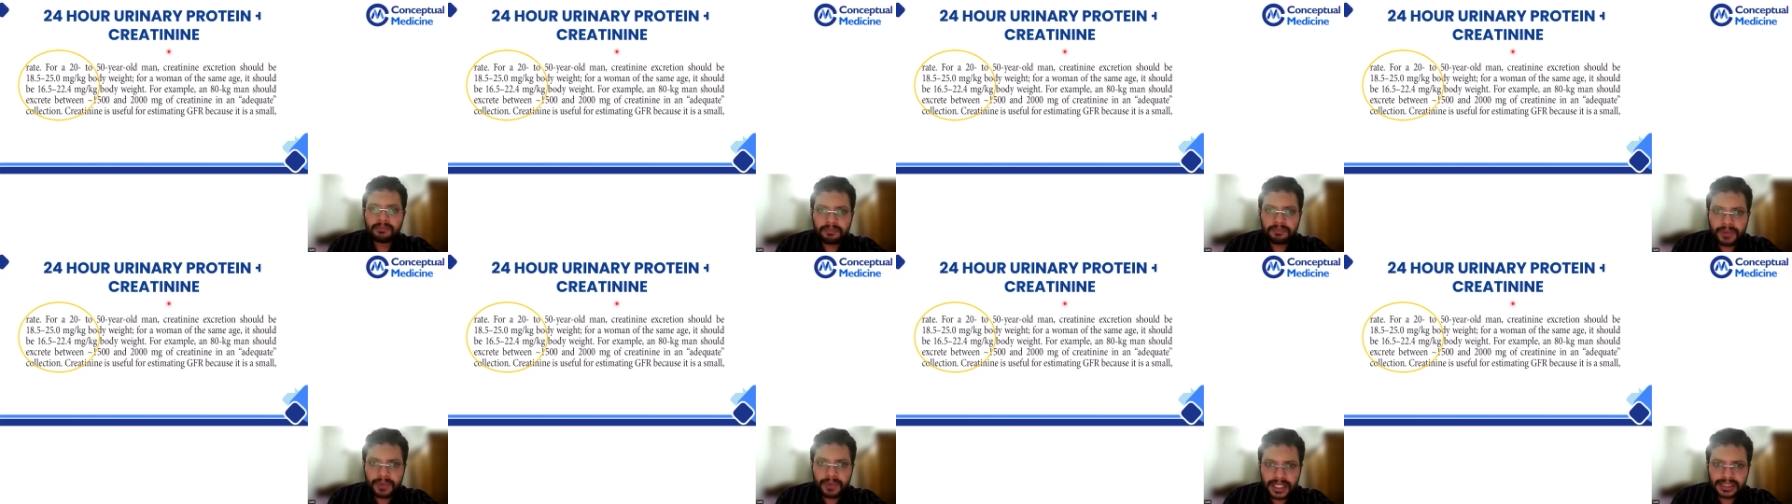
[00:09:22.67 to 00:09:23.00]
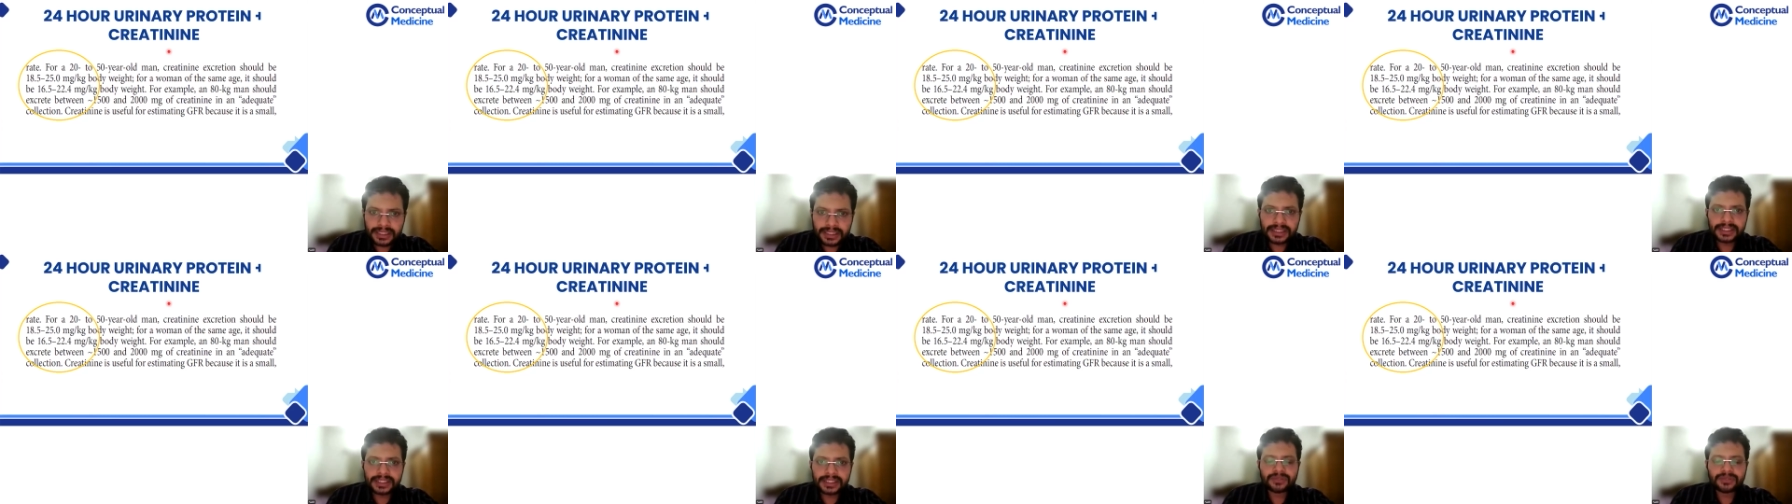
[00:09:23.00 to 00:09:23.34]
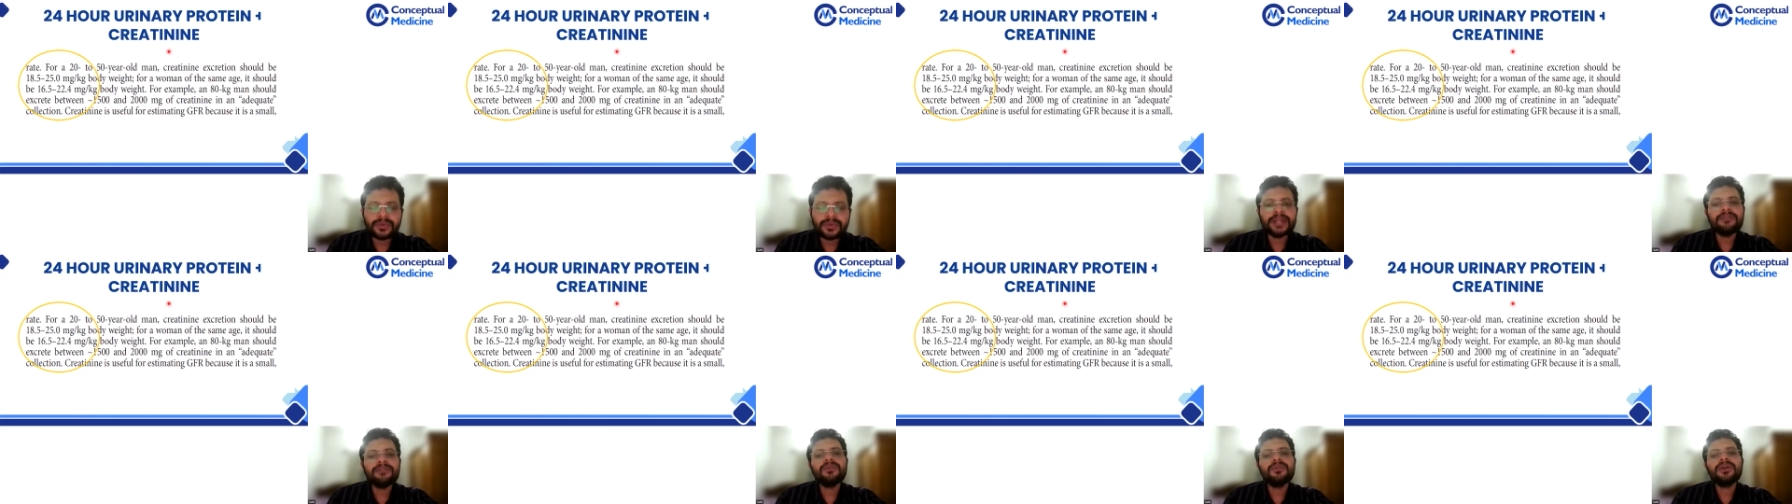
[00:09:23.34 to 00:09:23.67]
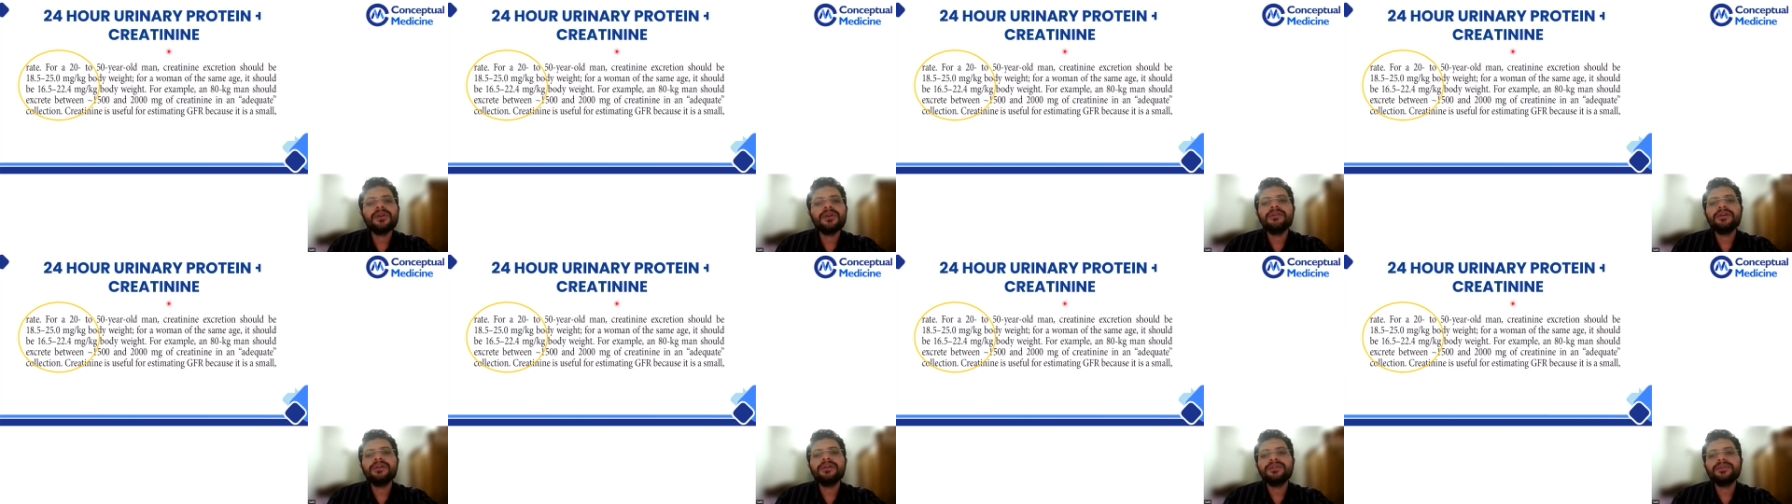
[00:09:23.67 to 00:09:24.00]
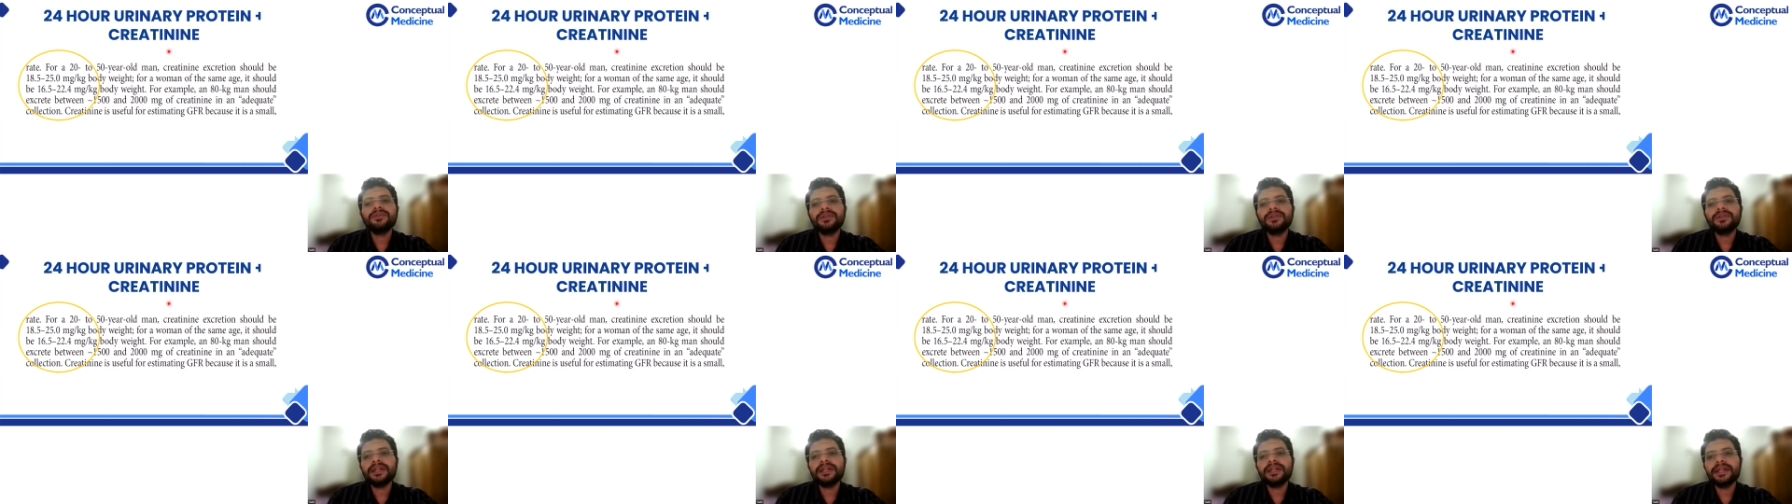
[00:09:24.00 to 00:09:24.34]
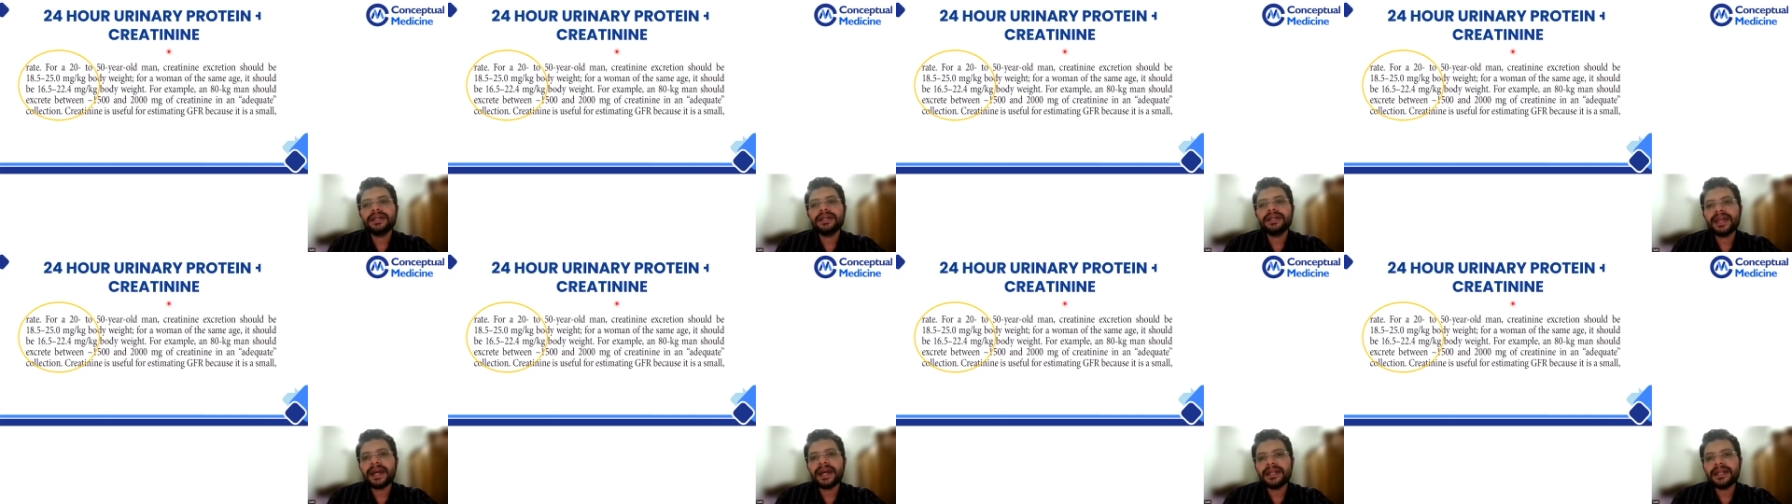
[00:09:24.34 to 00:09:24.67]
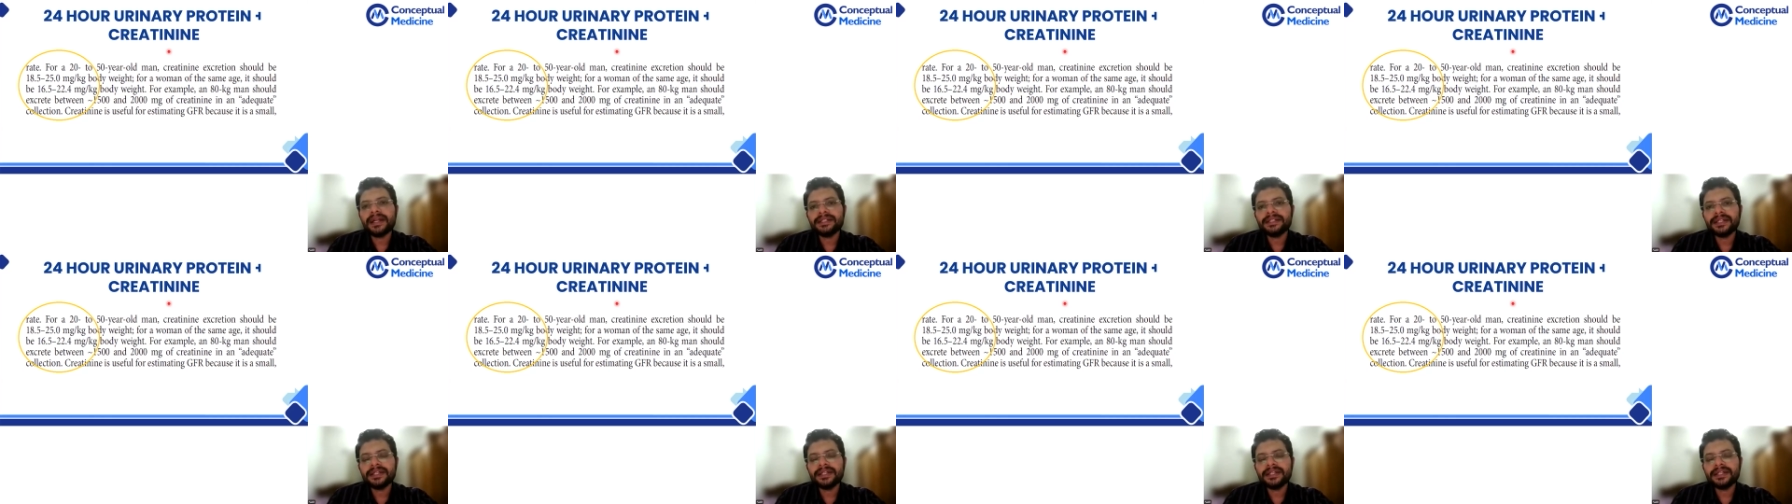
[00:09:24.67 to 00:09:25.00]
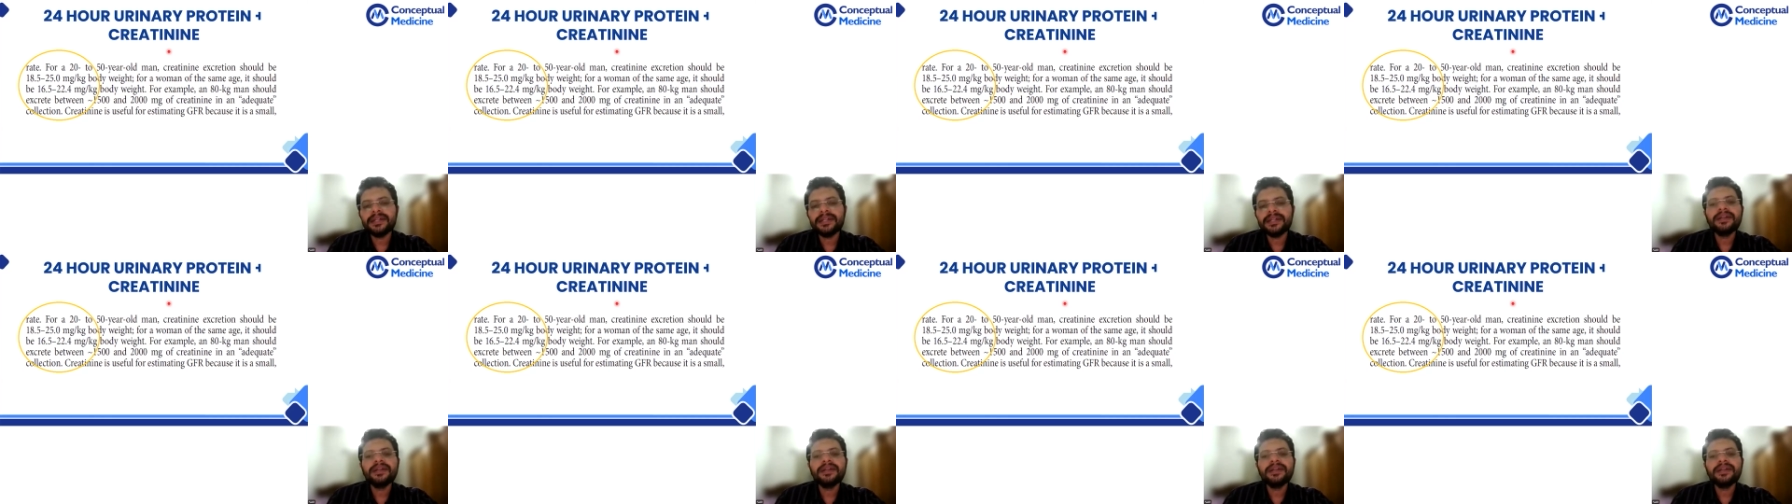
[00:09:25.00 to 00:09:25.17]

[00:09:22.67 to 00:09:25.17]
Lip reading: plus 24-hour urinary creatinine